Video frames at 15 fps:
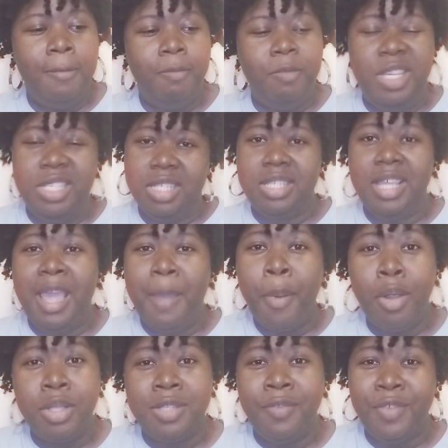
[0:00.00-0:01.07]
is the same
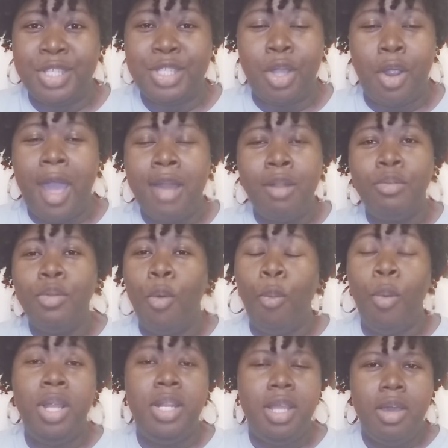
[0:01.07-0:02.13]
person for Star. I don't know
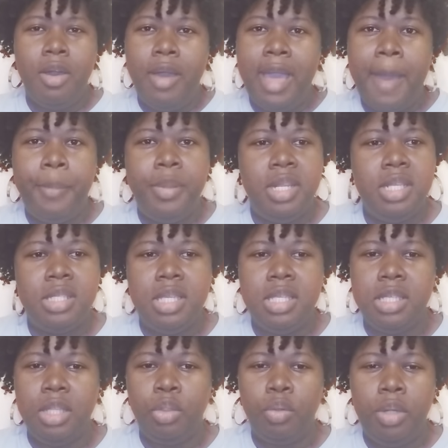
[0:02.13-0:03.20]
what the hell happened in
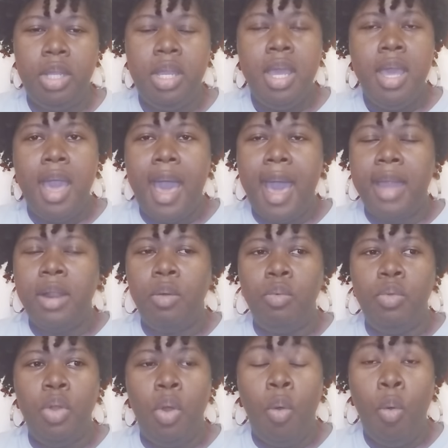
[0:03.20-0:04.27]
season three. I
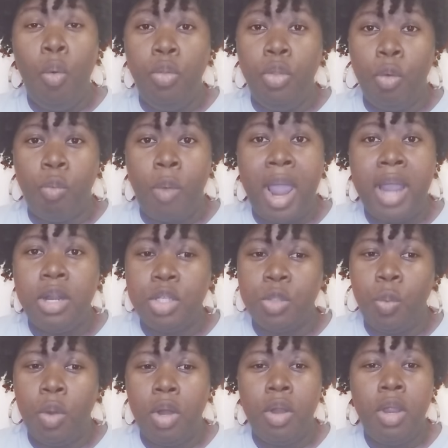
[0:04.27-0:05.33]
don't know who the writers
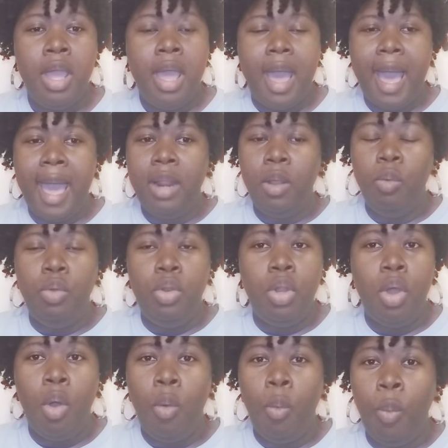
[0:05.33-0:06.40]
were. I don't
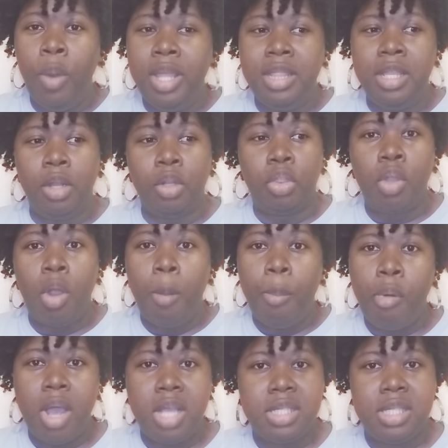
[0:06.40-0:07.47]
know what their thought
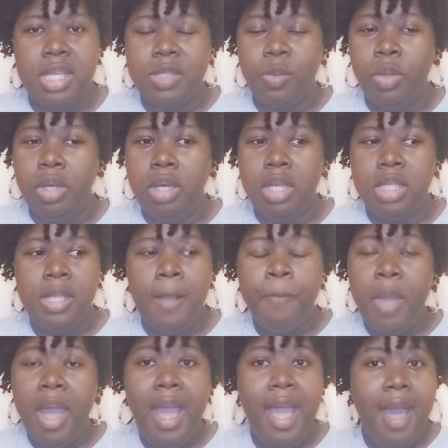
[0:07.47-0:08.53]
process was.
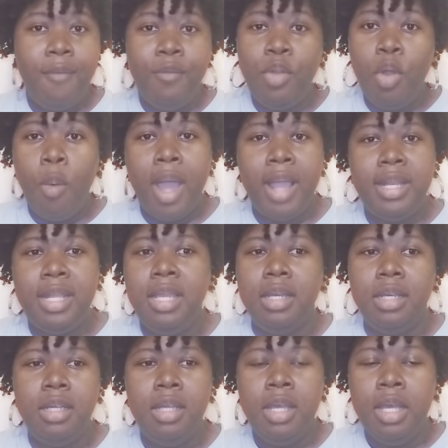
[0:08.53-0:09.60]
I have no
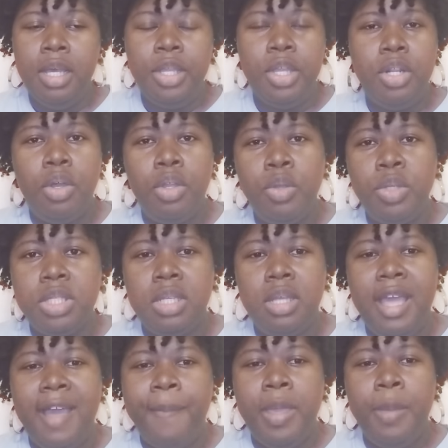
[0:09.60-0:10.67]
idea. You know, you still
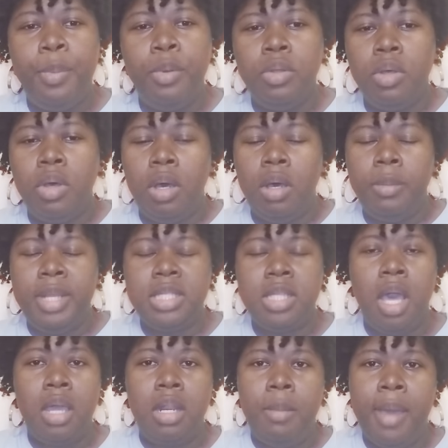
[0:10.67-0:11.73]
have people um that's
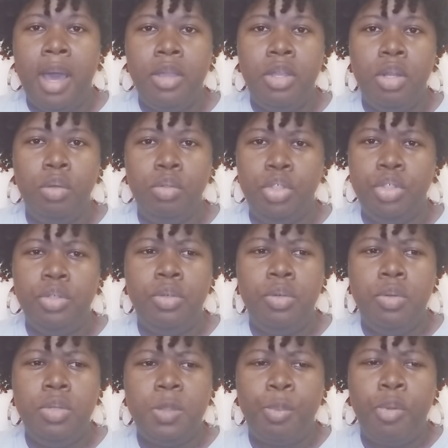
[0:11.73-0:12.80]
talking about, you know,
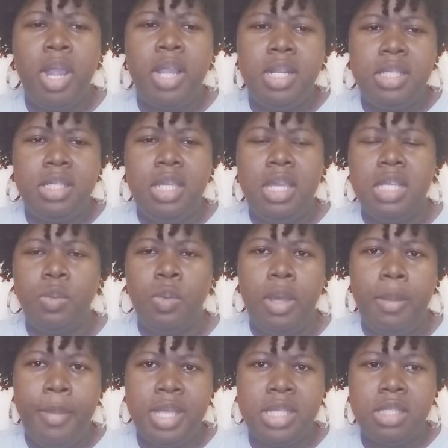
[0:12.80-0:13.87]
Jude's pregnancy is
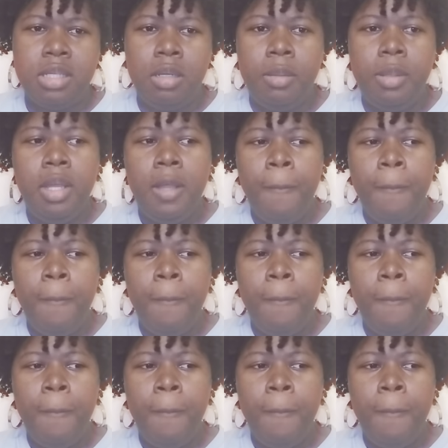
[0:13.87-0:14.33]
what messed up